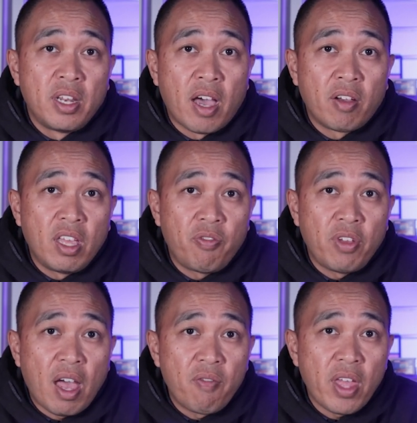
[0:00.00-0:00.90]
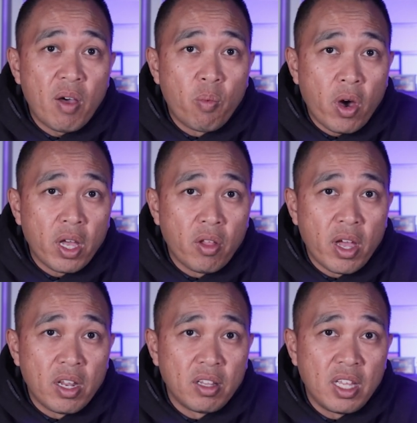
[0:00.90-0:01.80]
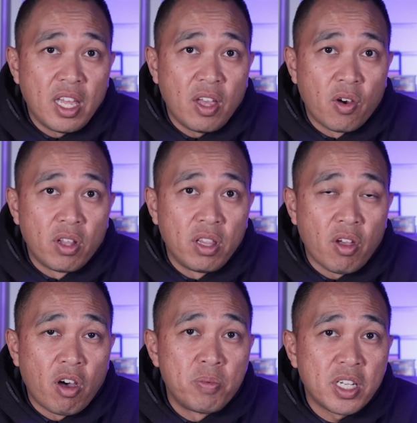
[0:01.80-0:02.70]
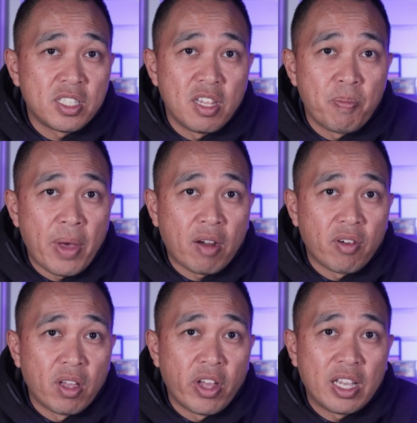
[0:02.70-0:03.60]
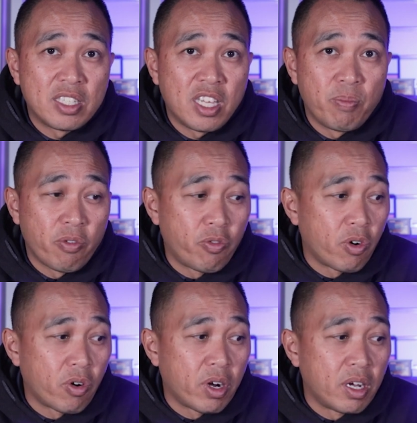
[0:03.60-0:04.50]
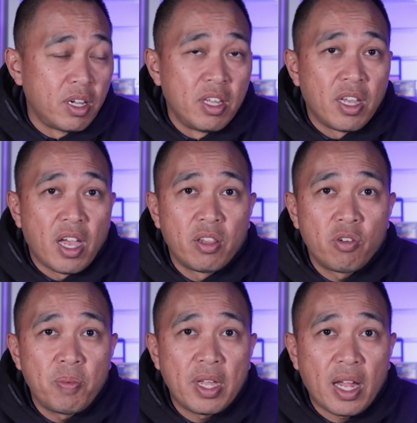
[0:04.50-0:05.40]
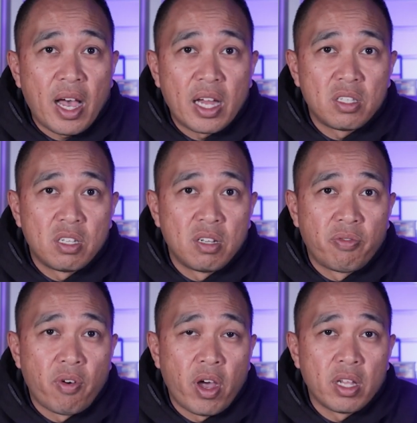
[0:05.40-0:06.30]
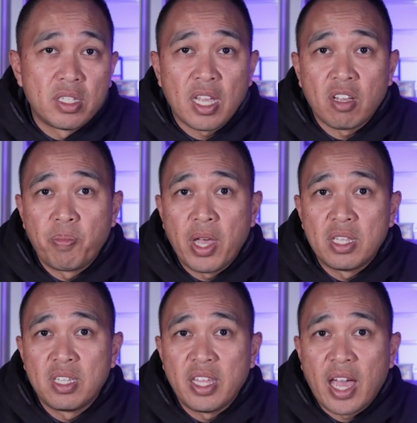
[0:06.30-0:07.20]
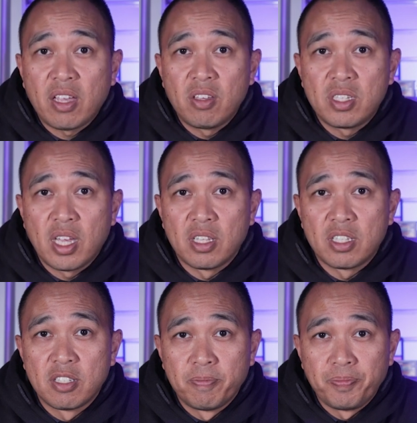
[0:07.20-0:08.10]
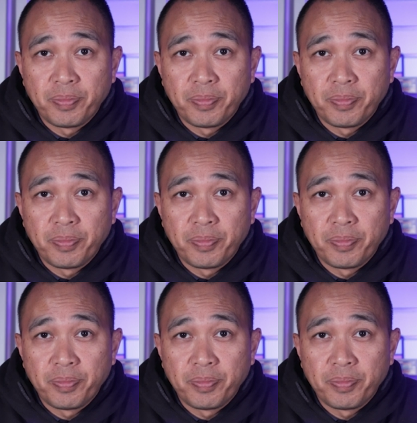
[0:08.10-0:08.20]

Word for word: Now, if you have that white light LED on, the objects in the background, like I said before, are a little bit harder to define, say, compared to the AcuSense.